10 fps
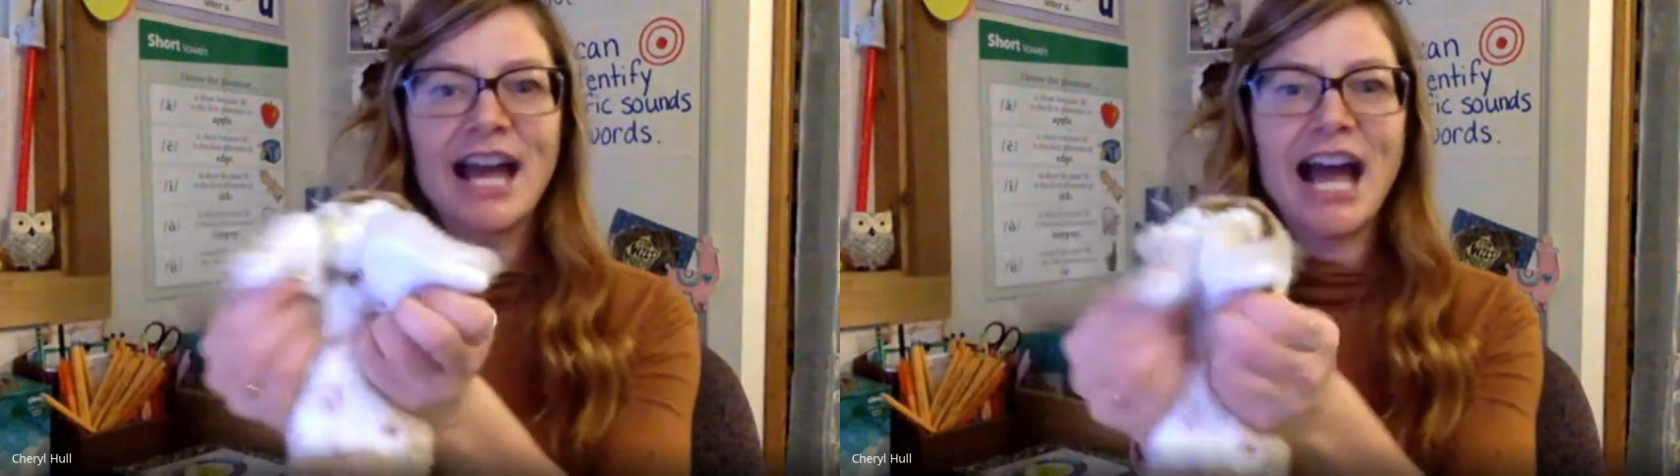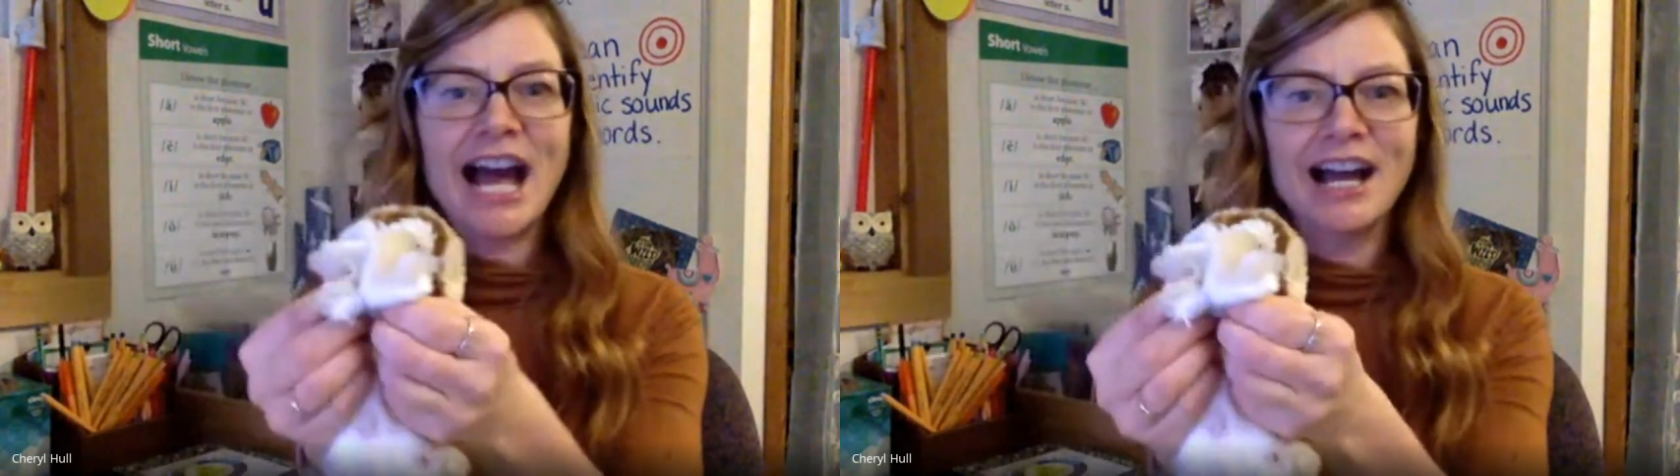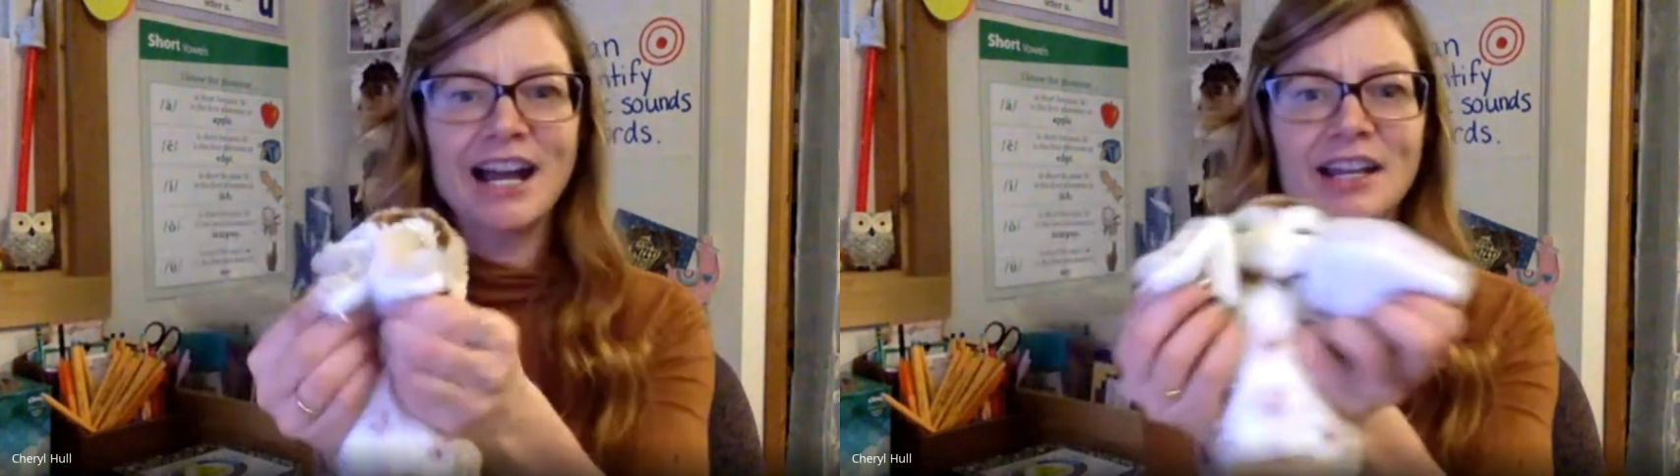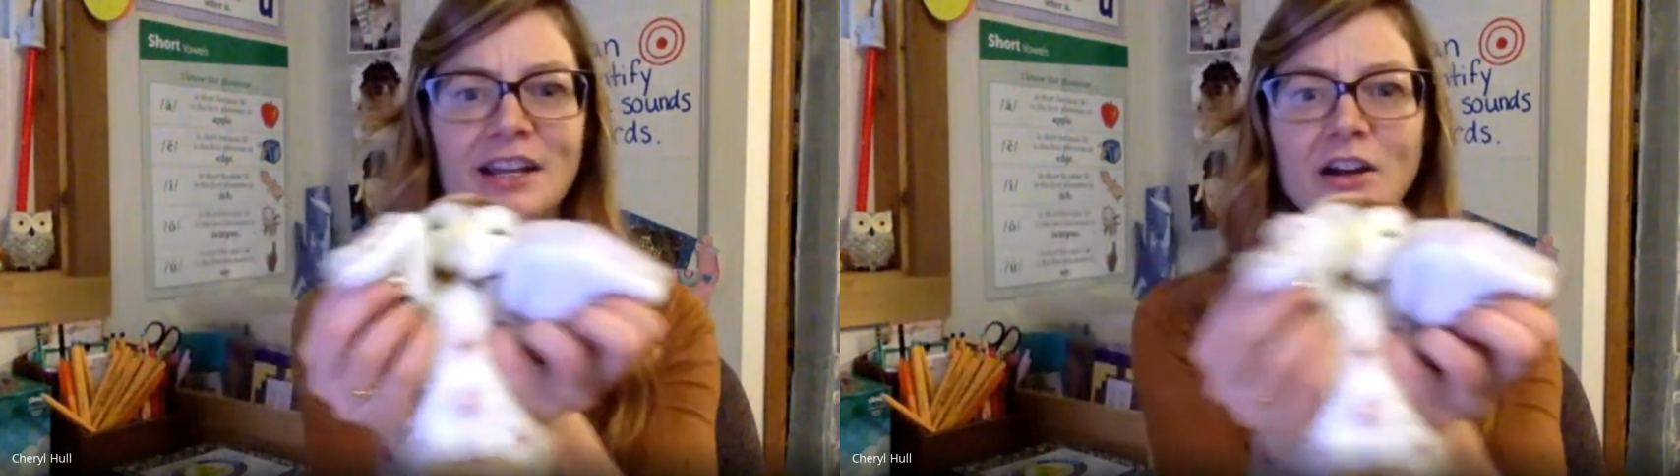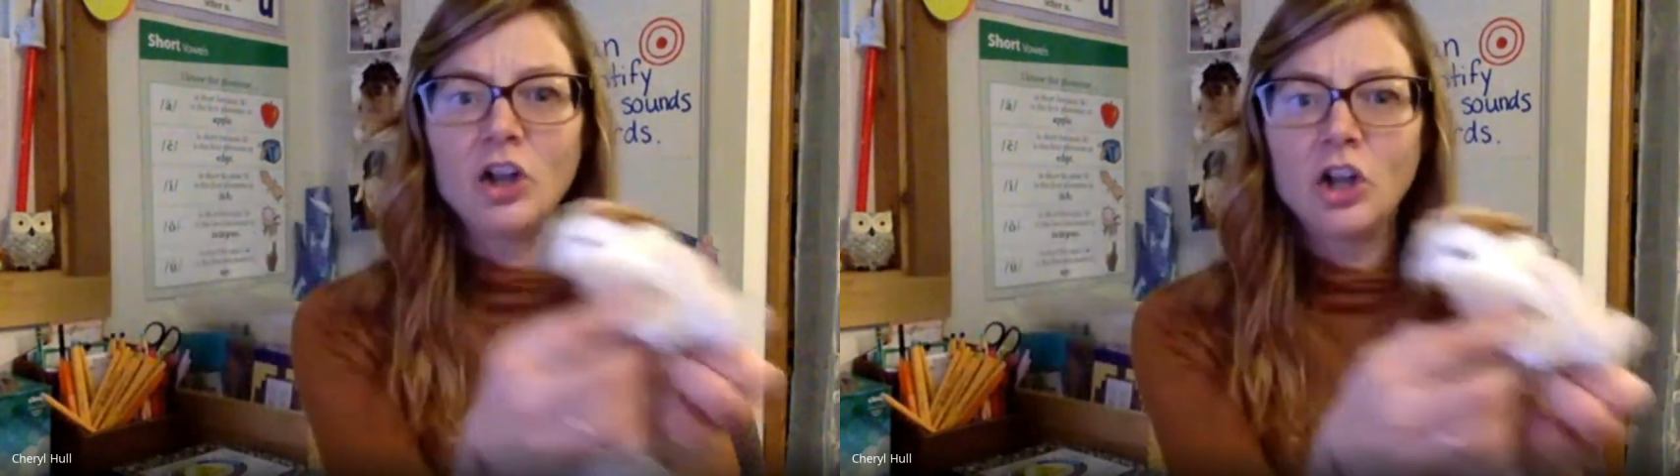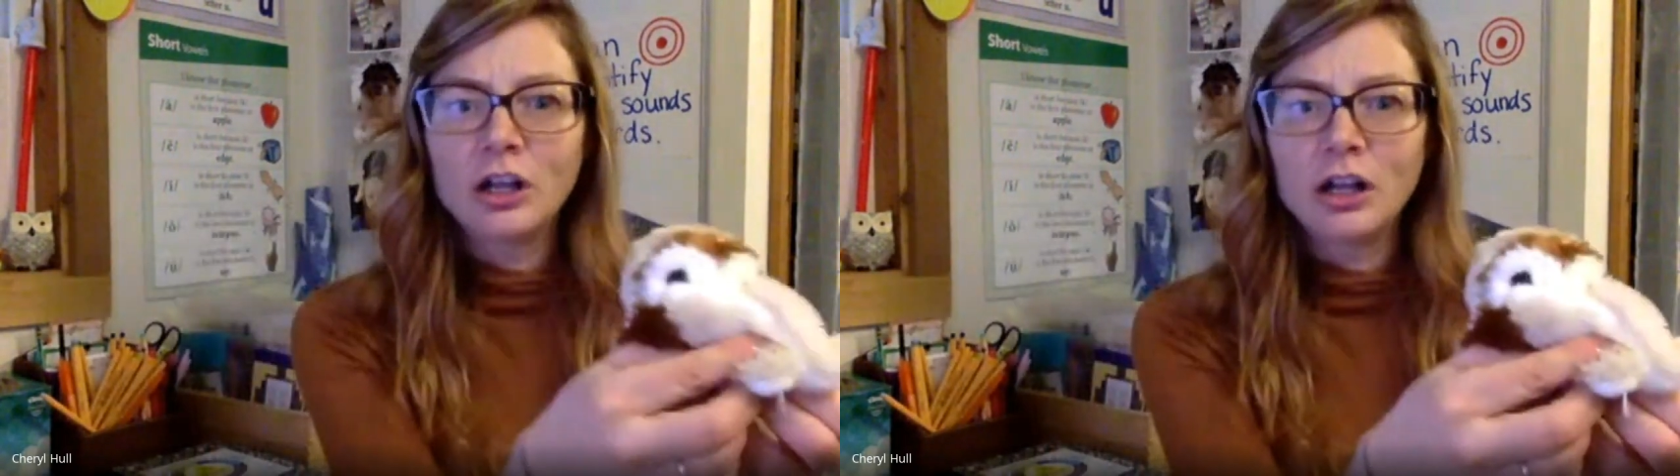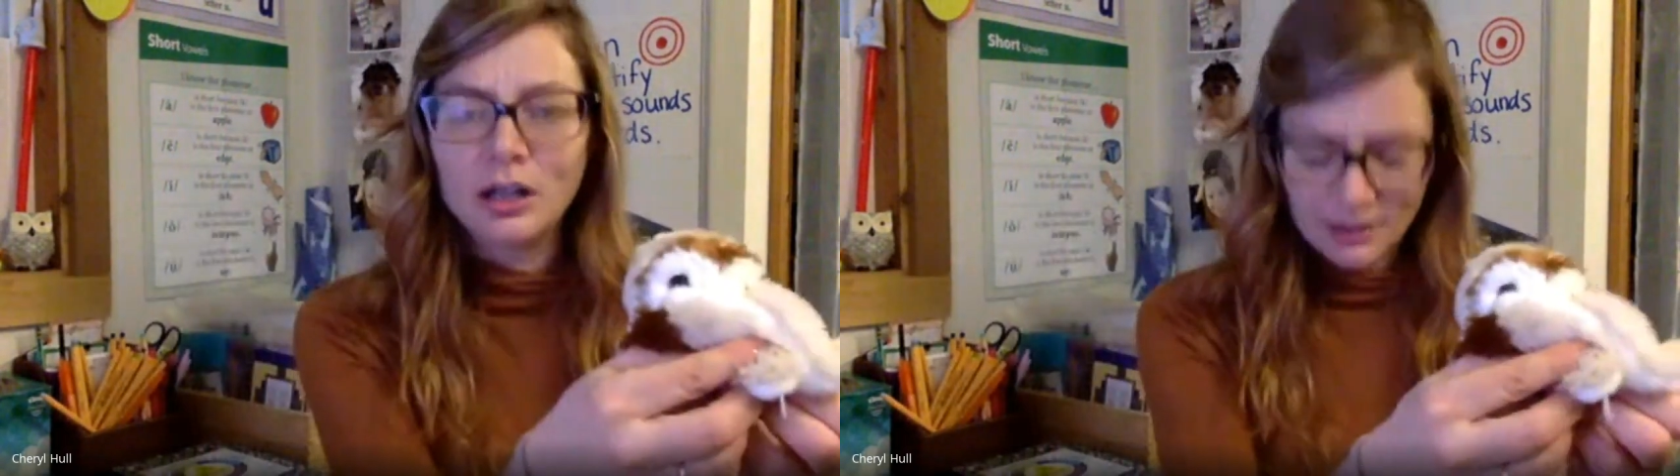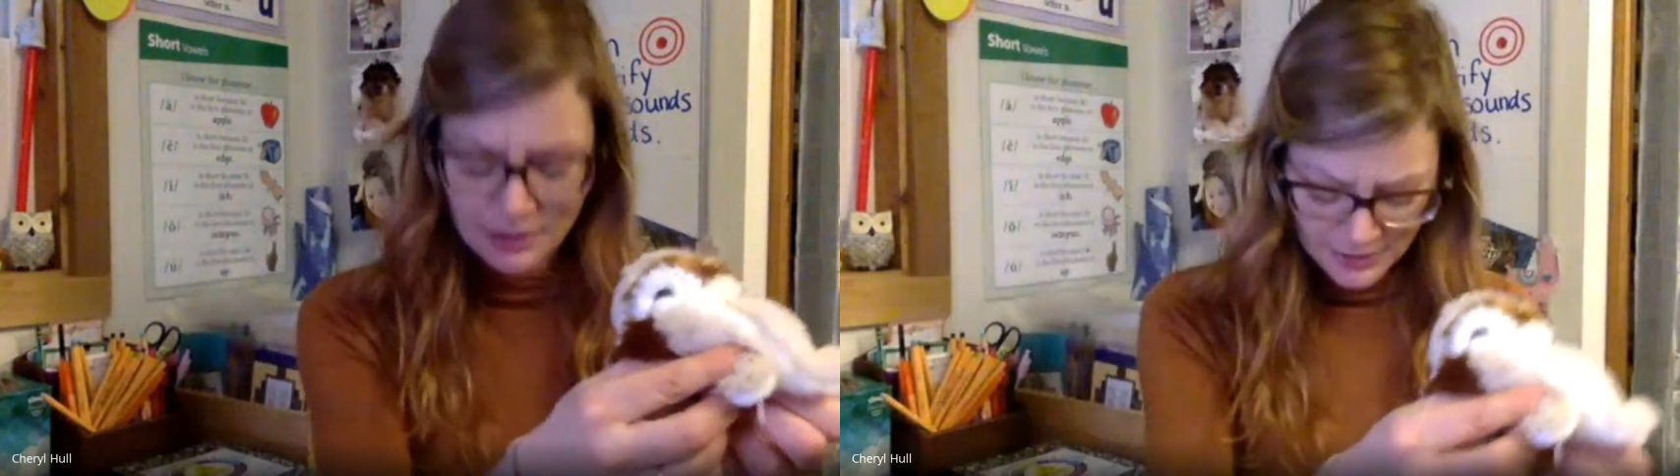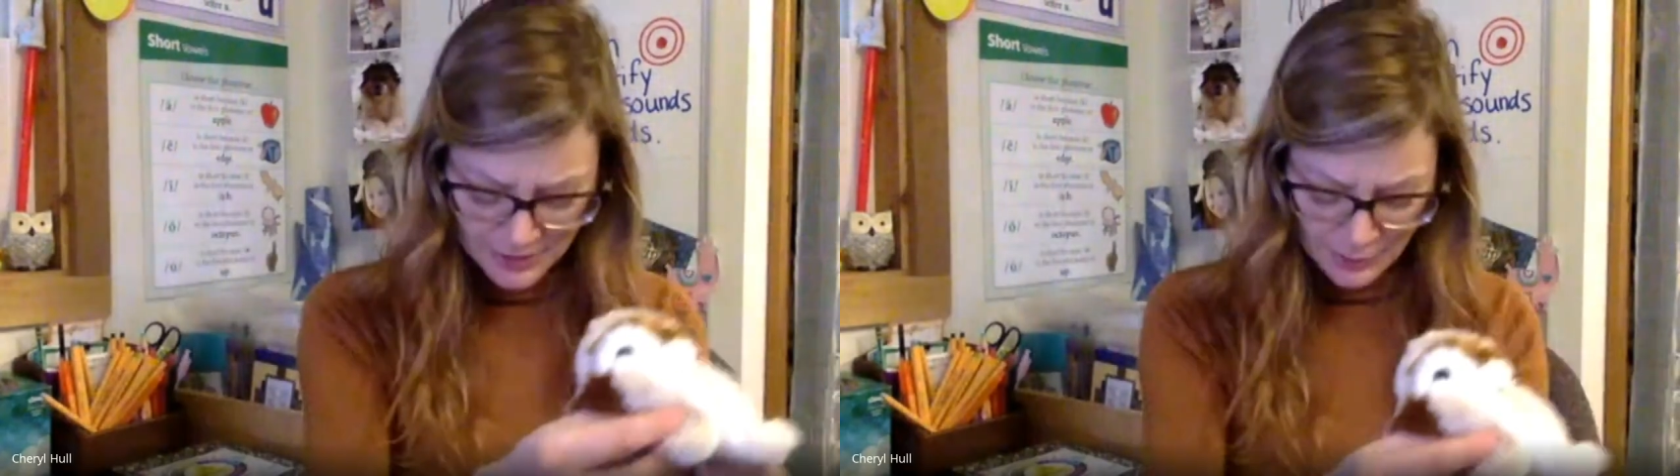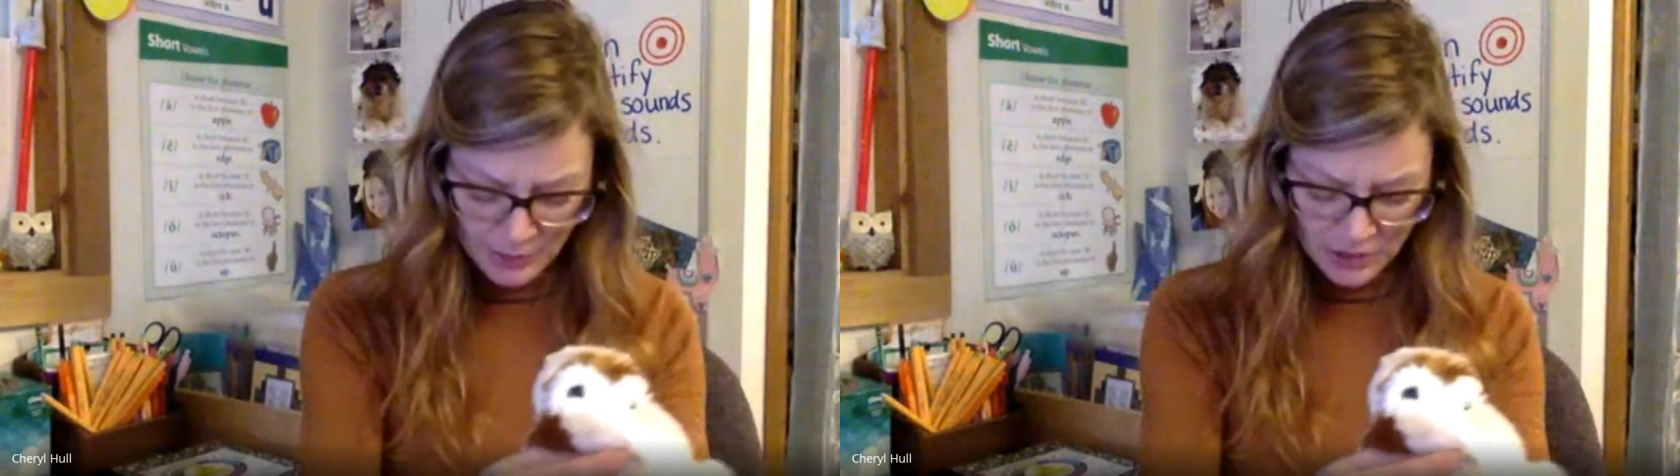I ol.
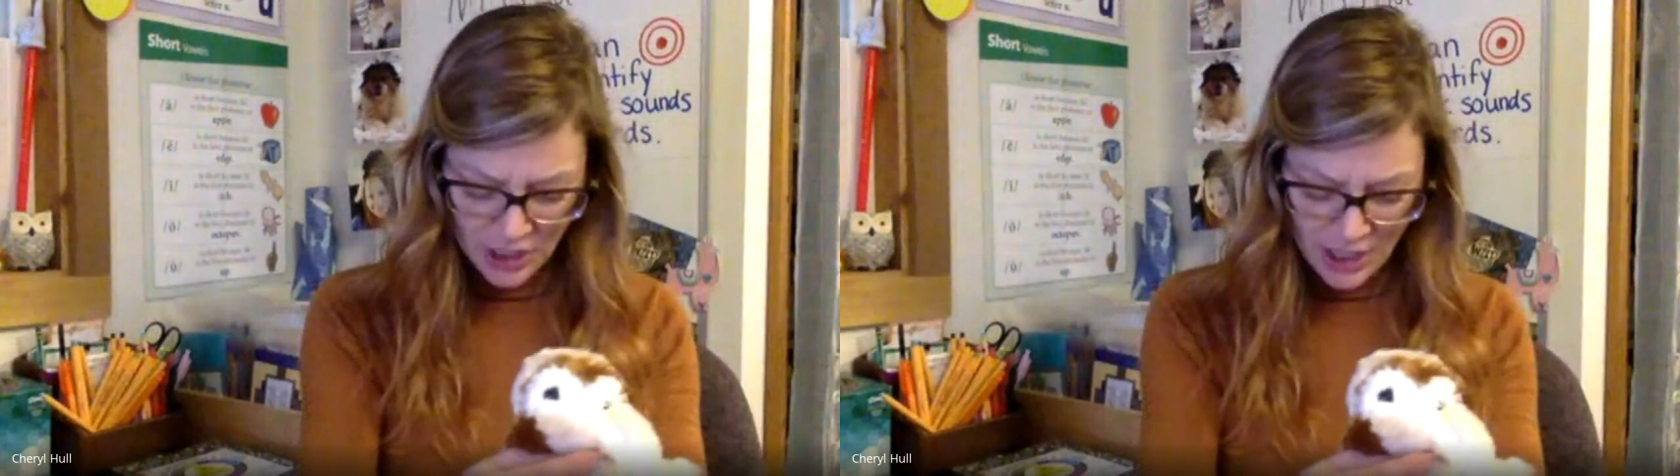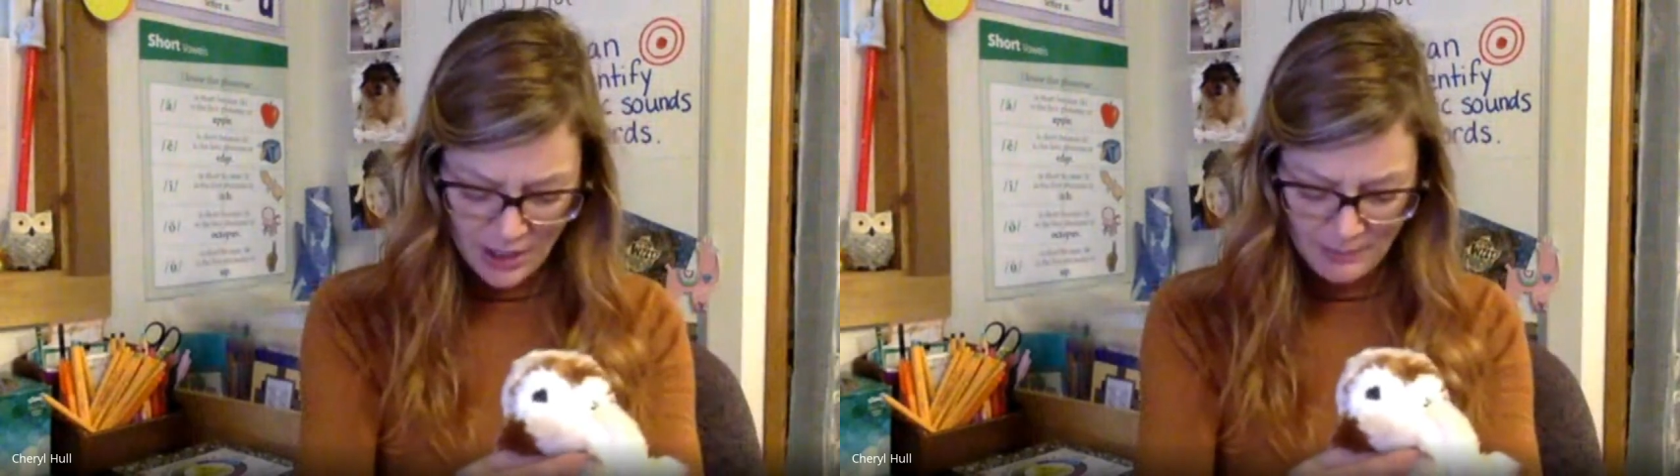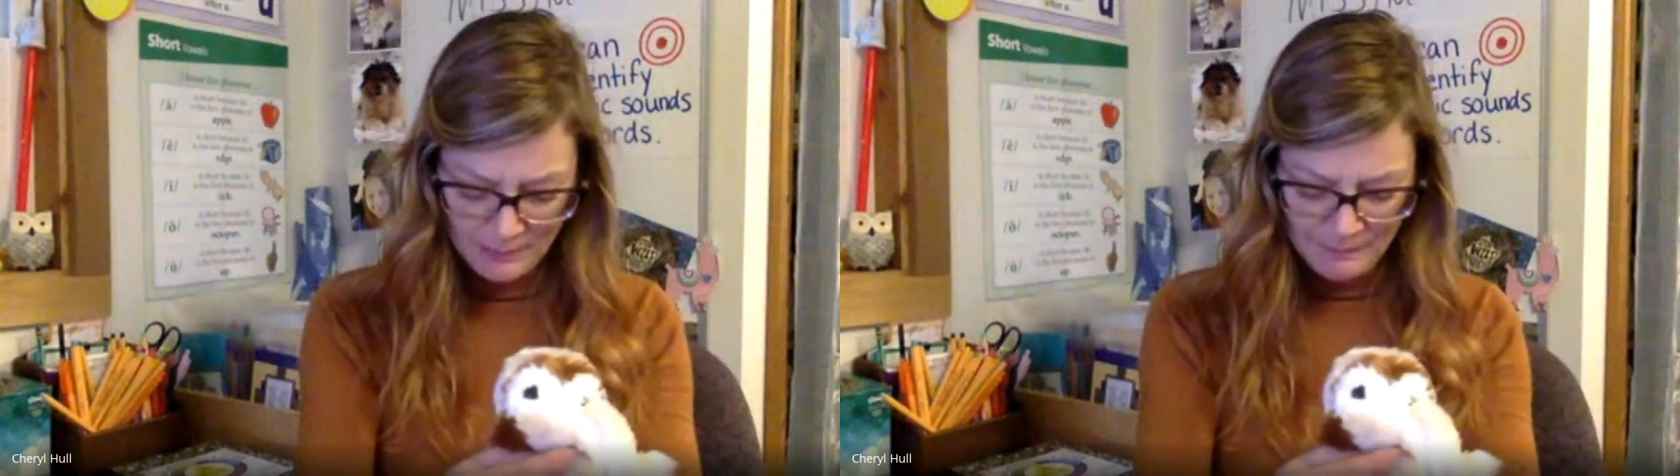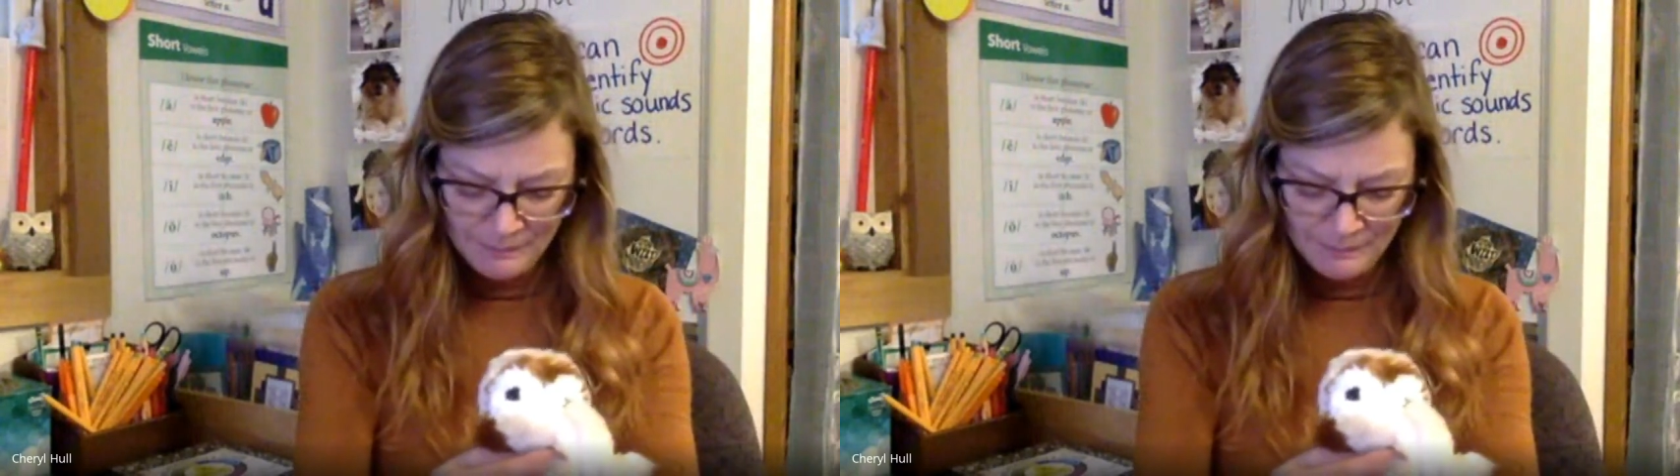Super job.